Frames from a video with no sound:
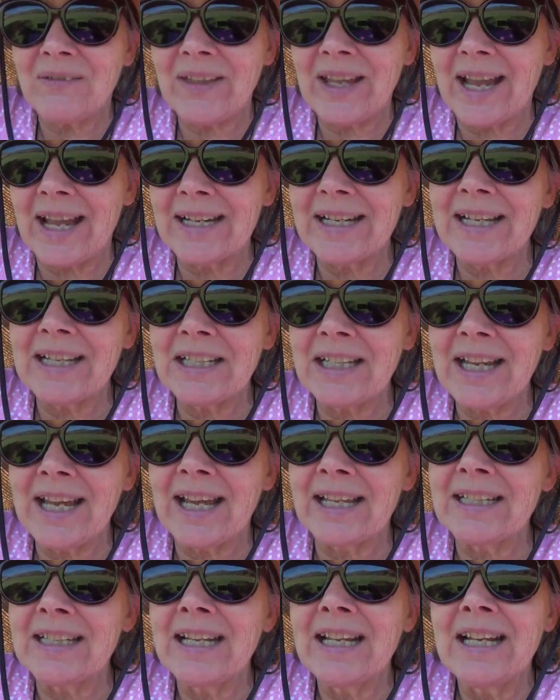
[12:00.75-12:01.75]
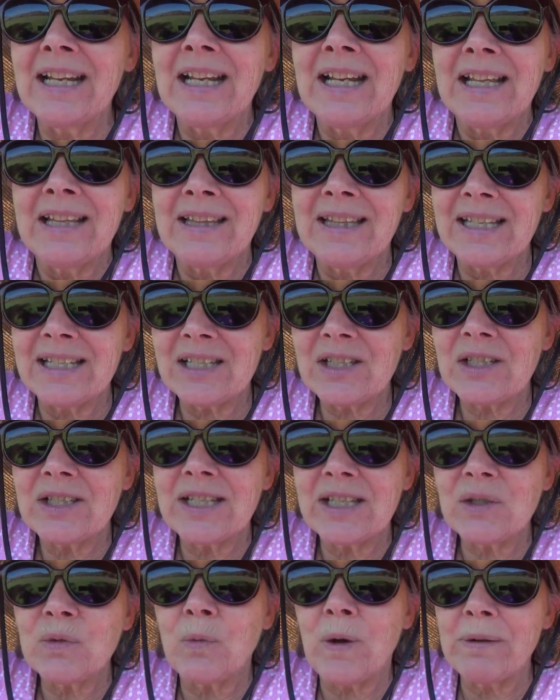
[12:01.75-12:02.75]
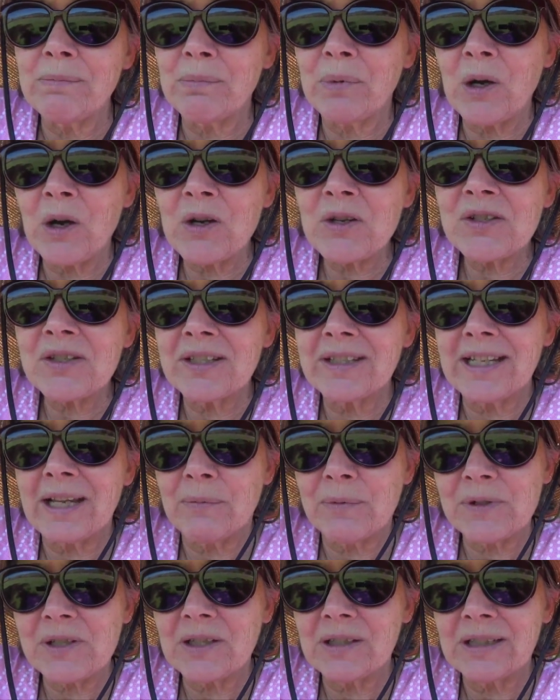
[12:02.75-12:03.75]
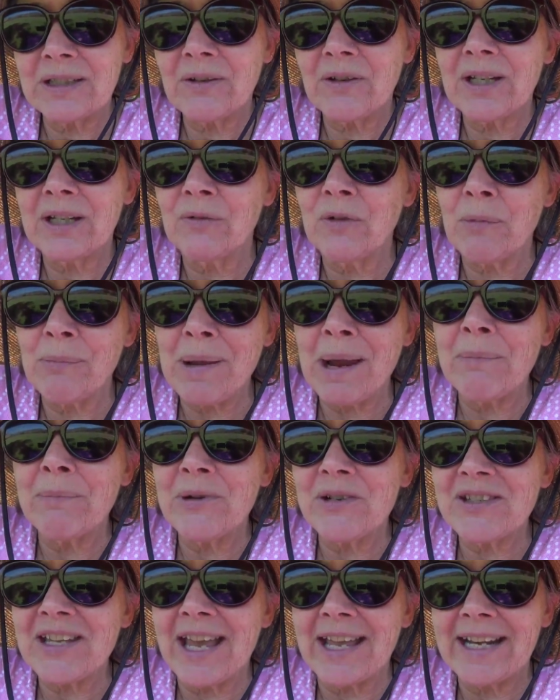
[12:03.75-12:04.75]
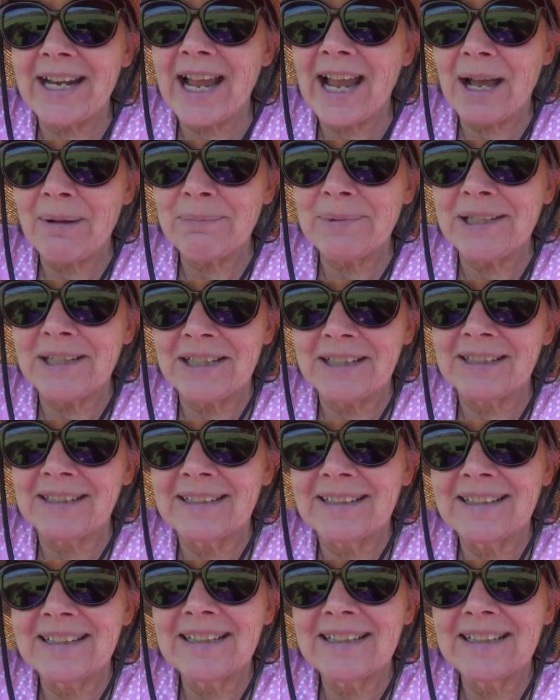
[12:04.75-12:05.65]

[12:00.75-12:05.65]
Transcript: of that, and yet this one person that was clearing remembers that happening,